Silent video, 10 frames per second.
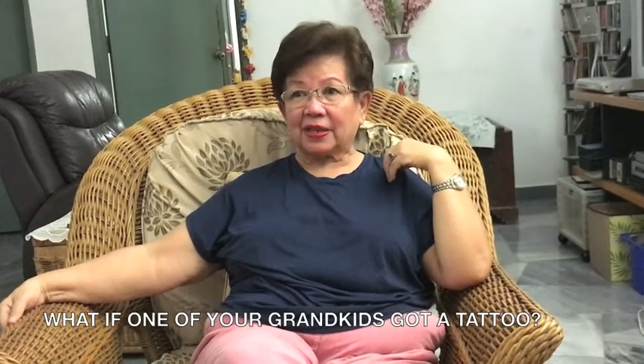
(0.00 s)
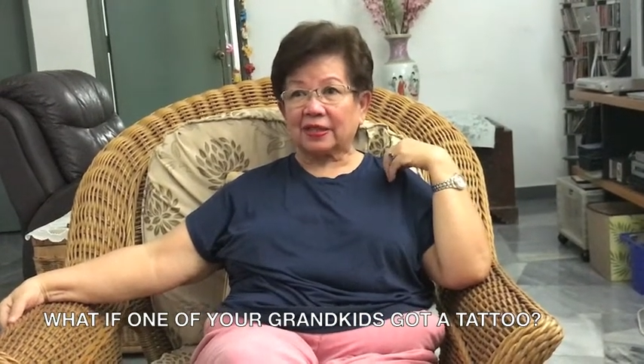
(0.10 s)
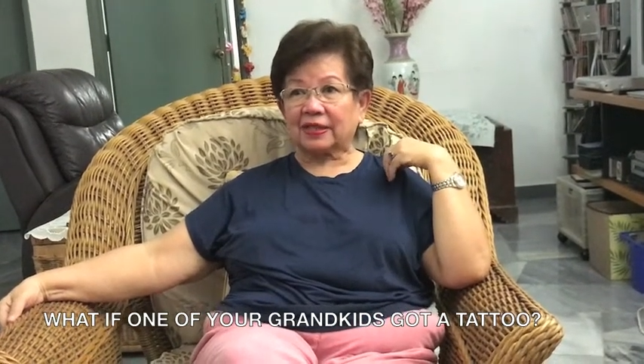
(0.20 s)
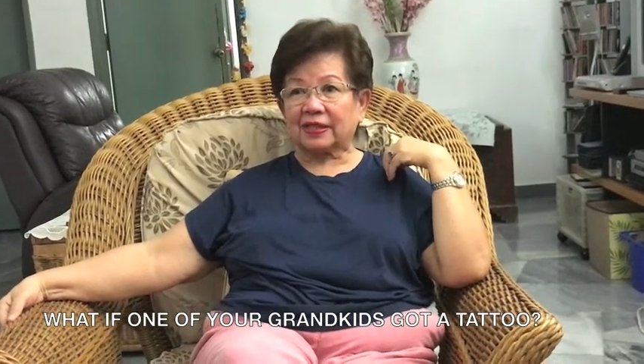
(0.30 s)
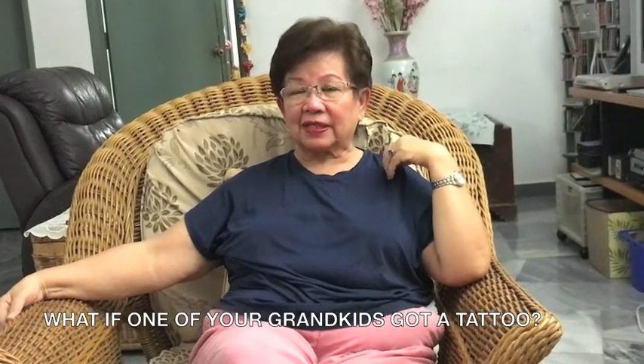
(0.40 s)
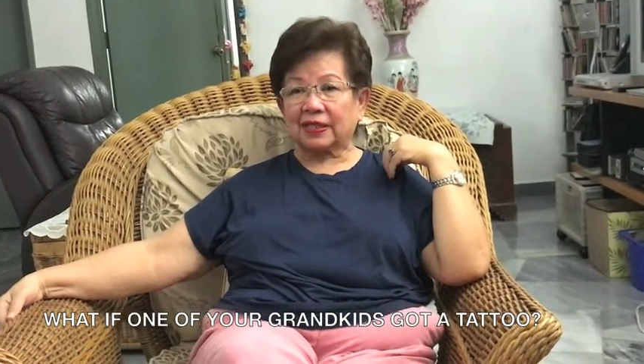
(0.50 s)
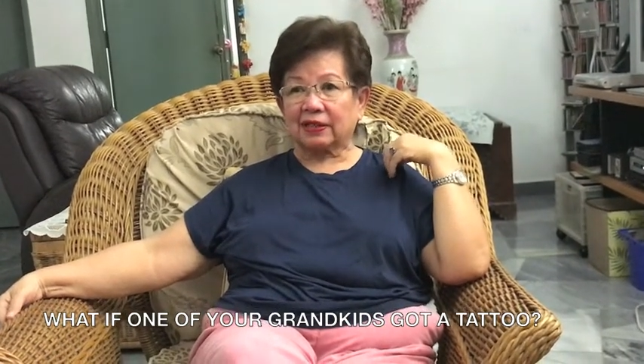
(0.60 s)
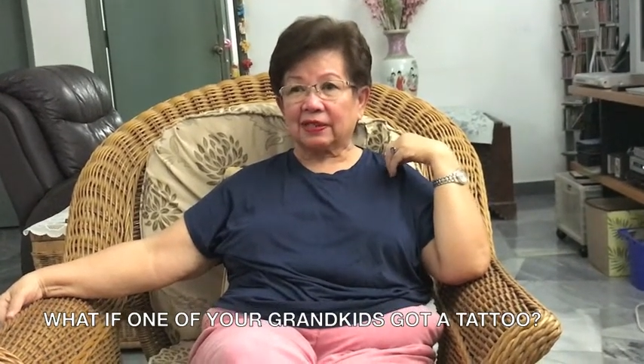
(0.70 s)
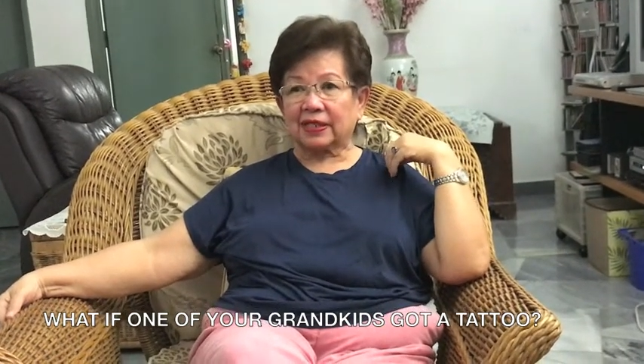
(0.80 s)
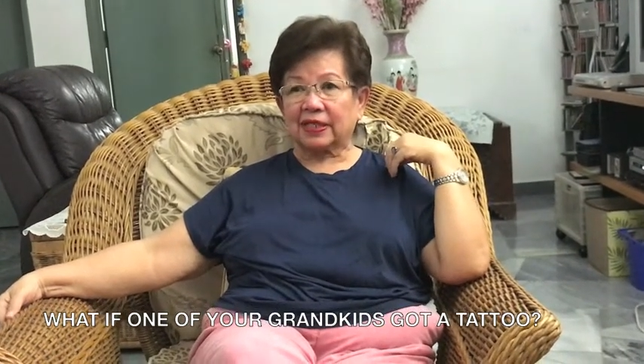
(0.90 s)
because
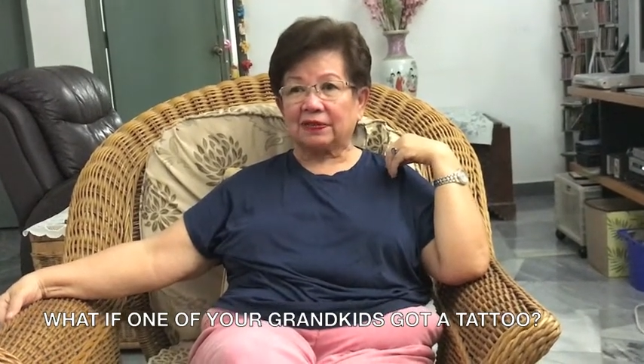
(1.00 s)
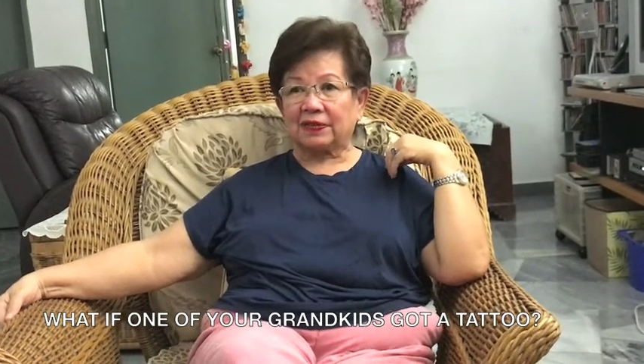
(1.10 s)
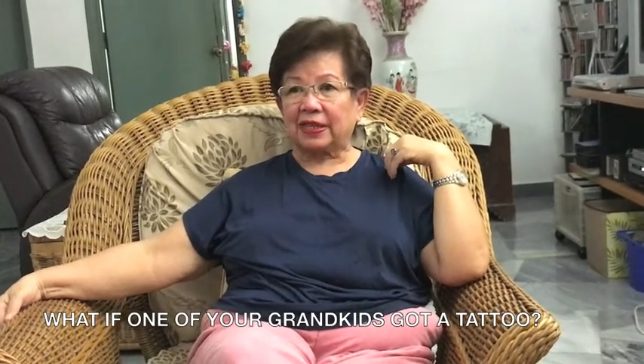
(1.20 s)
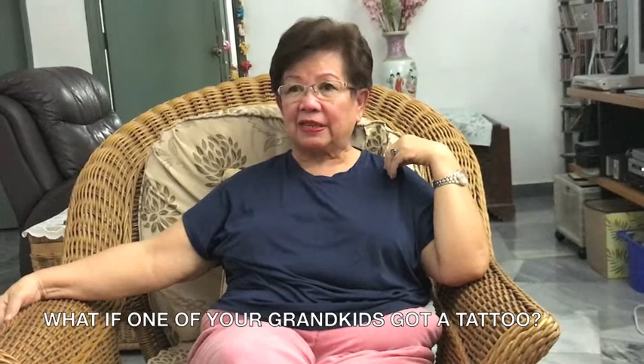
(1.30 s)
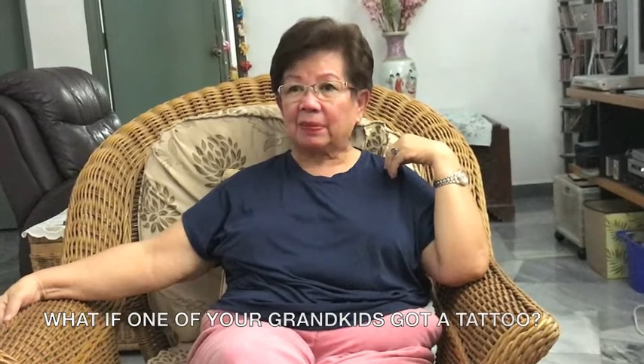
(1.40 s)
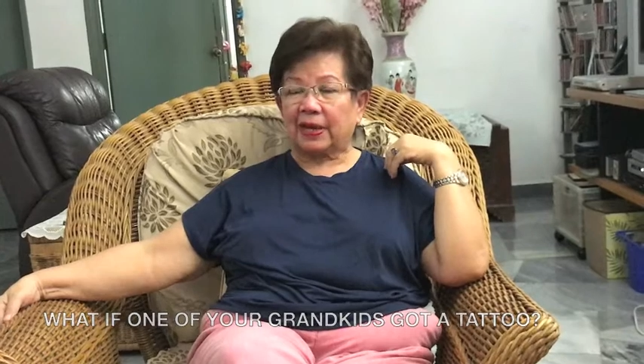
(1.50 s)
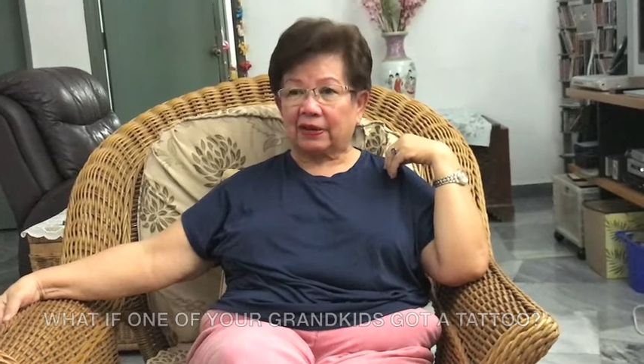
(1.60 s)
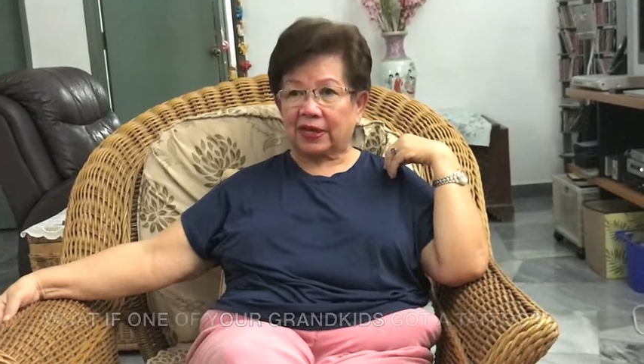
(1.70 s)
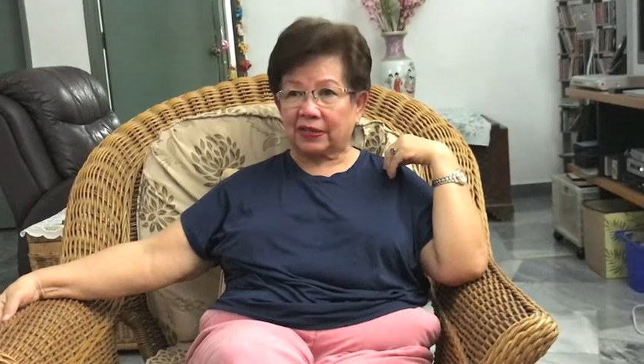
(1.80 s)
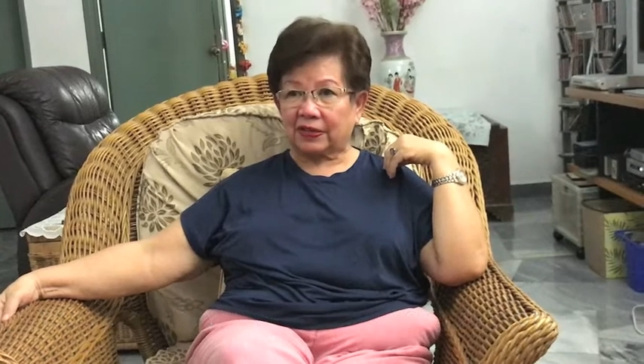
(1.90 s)

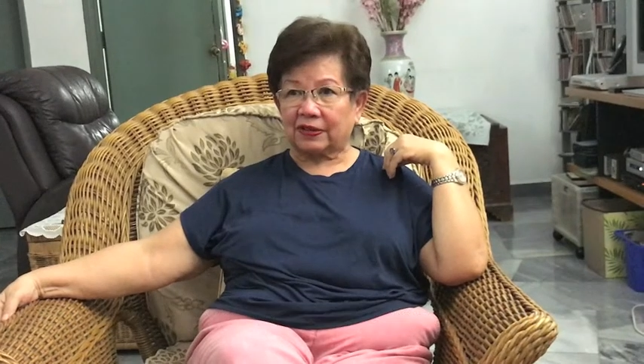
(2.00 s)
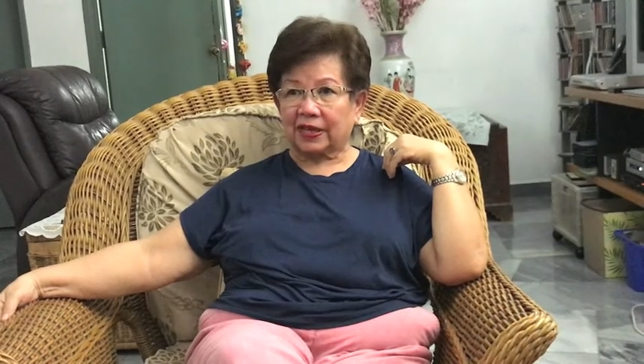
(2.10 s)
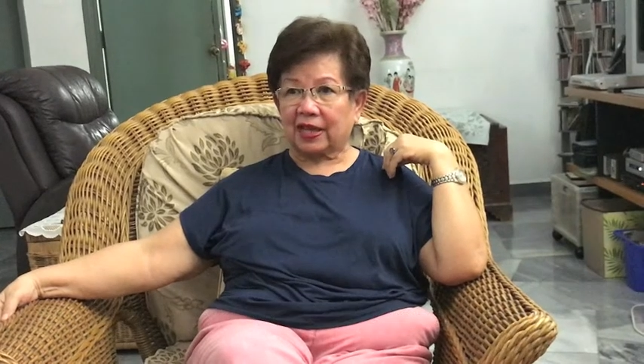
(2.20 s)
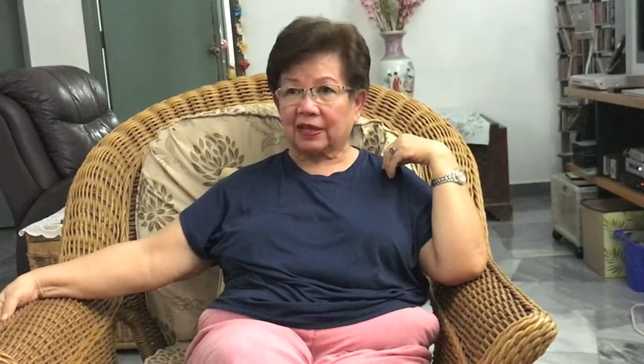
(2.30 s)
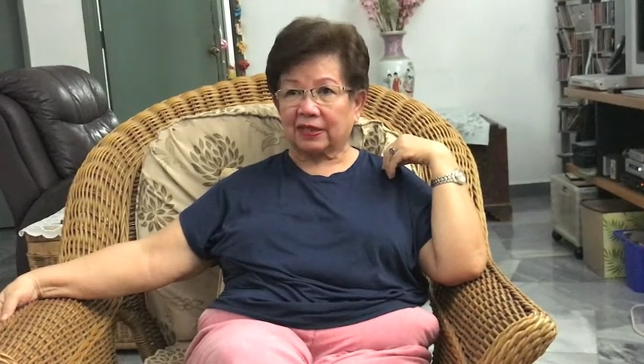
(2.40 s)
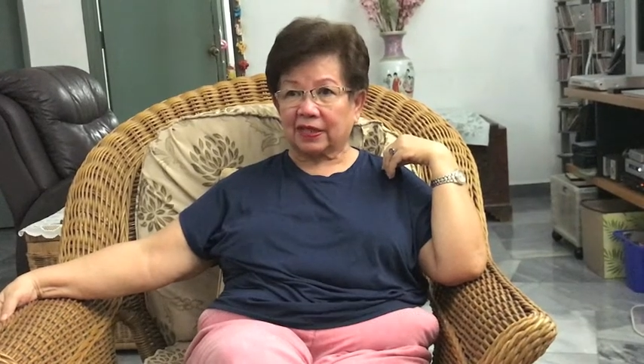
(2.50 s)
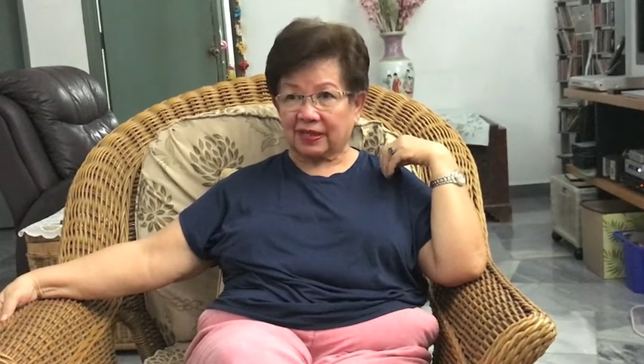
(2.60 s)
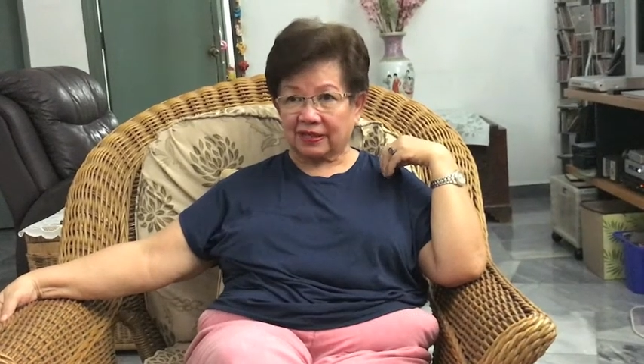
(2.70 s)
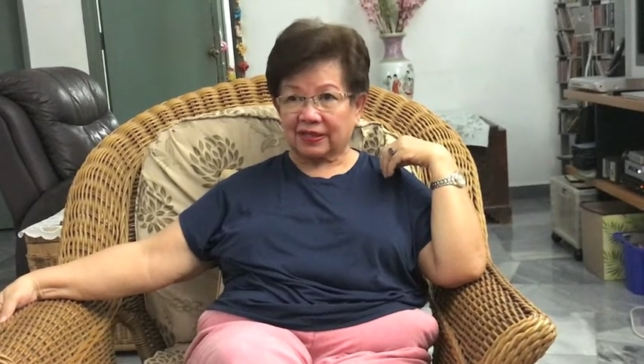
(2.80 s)
if my grandchildren are